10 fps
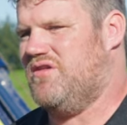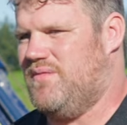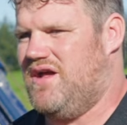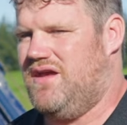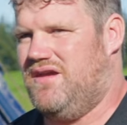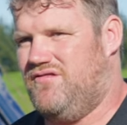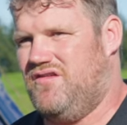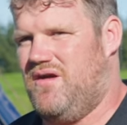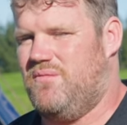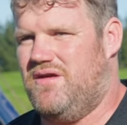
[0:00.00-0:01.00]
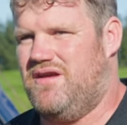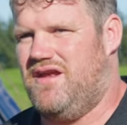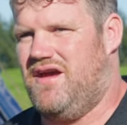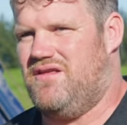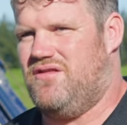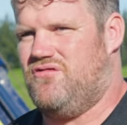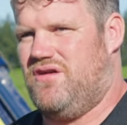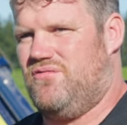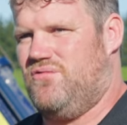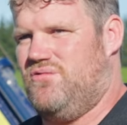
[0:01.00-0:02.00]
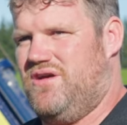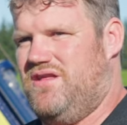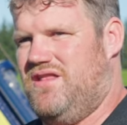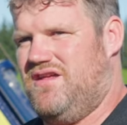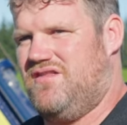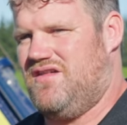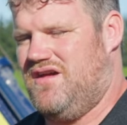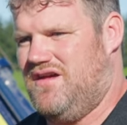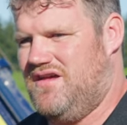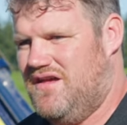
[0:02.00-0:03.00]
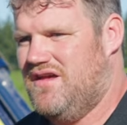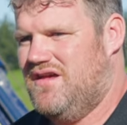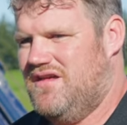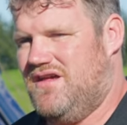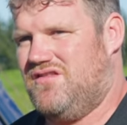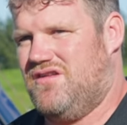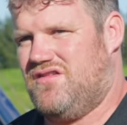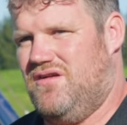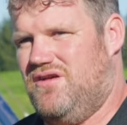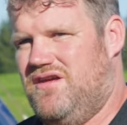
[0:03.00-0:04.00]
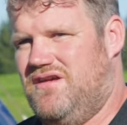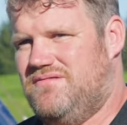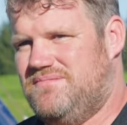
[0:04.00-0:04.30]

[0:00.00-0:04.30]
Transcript: is money, and if you're jumping in and out of the tractor all day, that's, uh, that's gonna slow you down.